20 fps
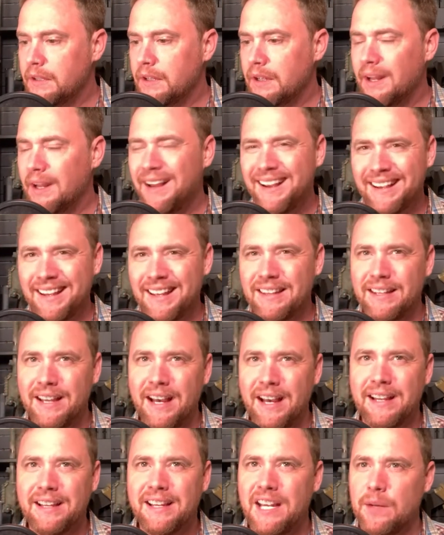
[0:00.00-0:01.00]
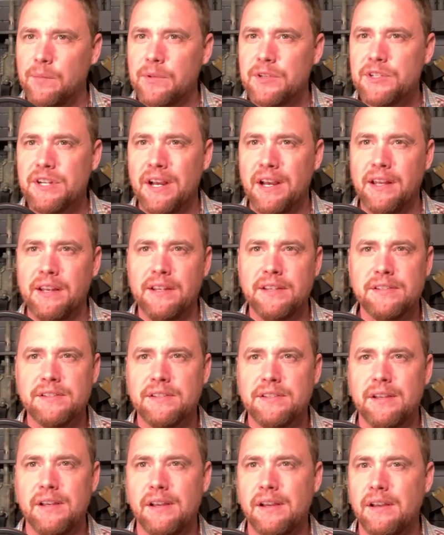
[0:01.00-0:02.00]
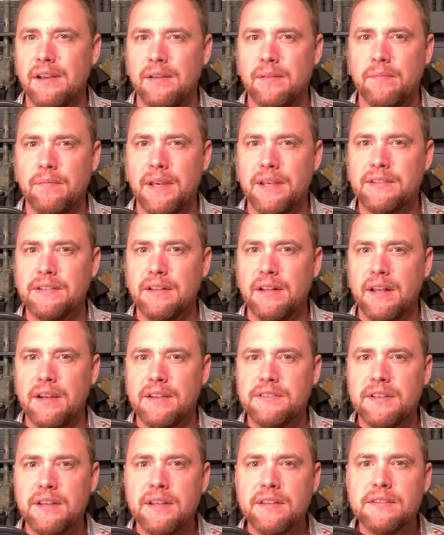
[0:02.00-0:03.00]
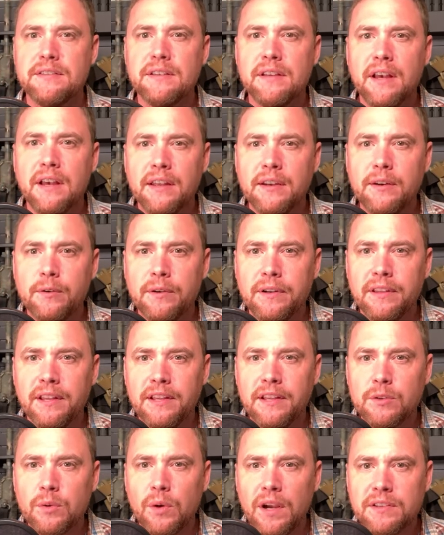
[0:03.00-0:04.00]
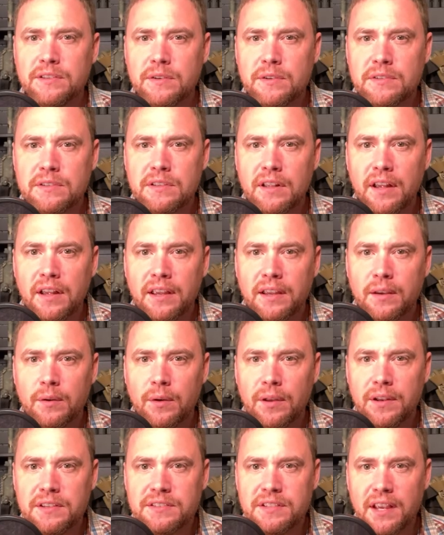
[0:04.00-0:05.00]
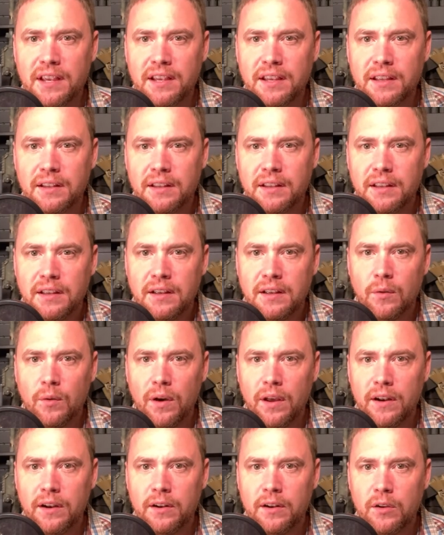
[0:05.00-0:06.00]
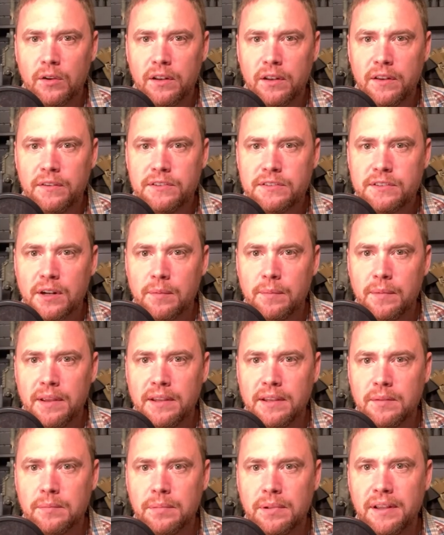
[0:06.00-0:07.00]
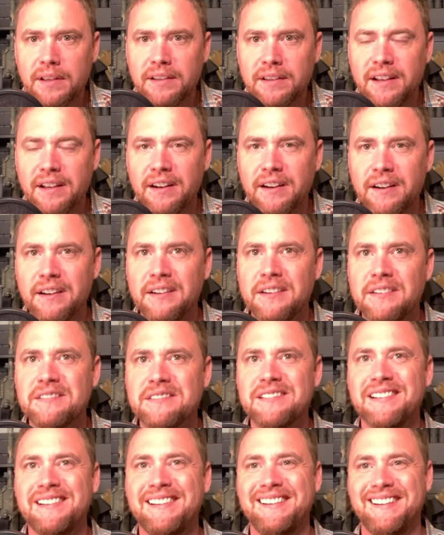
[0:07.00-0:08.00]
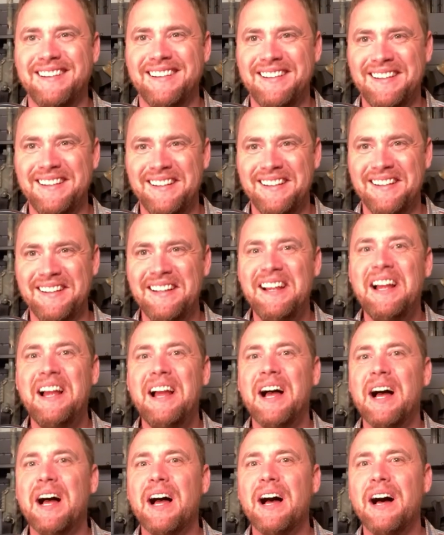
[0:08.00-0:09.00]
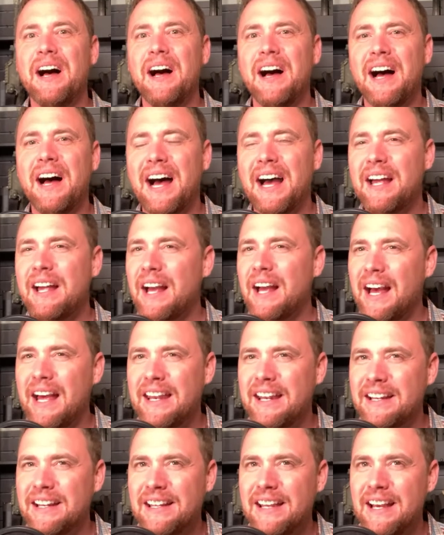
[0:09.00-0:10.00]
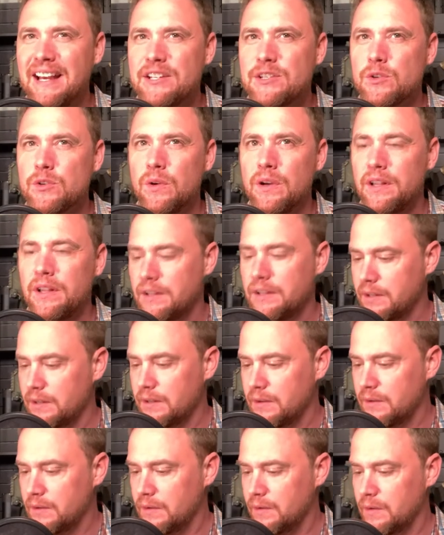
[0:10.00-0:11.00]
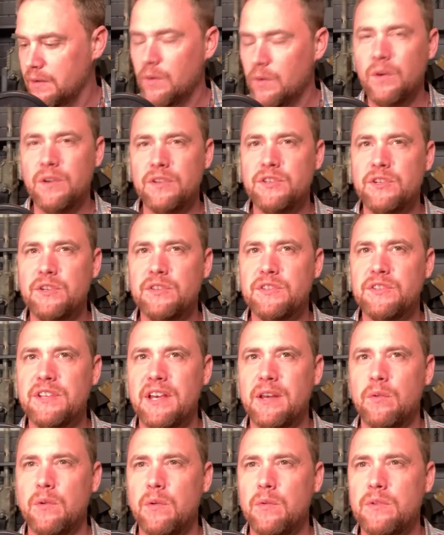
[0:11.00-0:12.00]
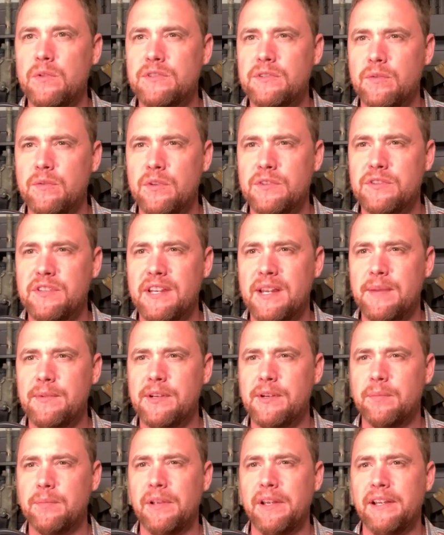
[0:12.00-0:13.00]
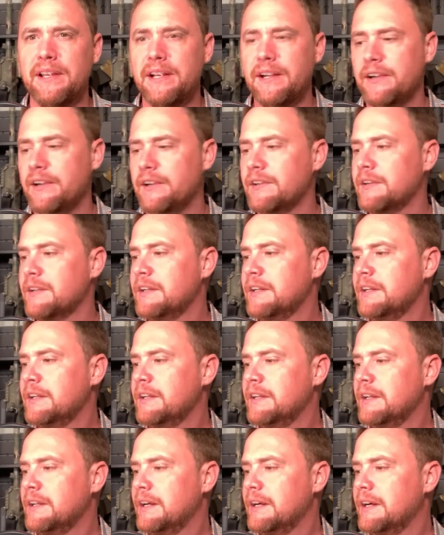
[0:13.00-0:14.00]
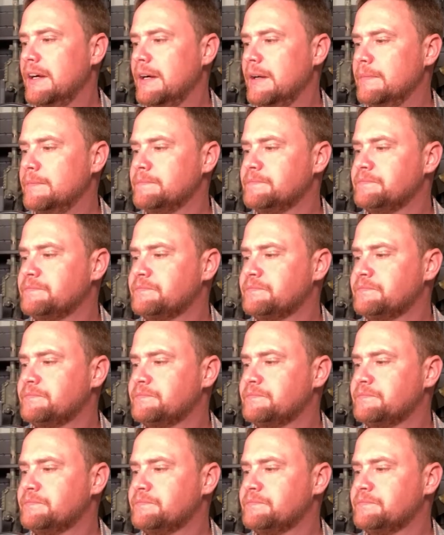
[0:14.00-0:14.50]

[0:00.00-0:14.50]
I get that. Camera shyness makes a lot of sense. I had to read that twice. I was like, wait a second. Why did Old Navy start making plate carriers? I didn't catch what you'd said. What's the name of your plate carrier? Um,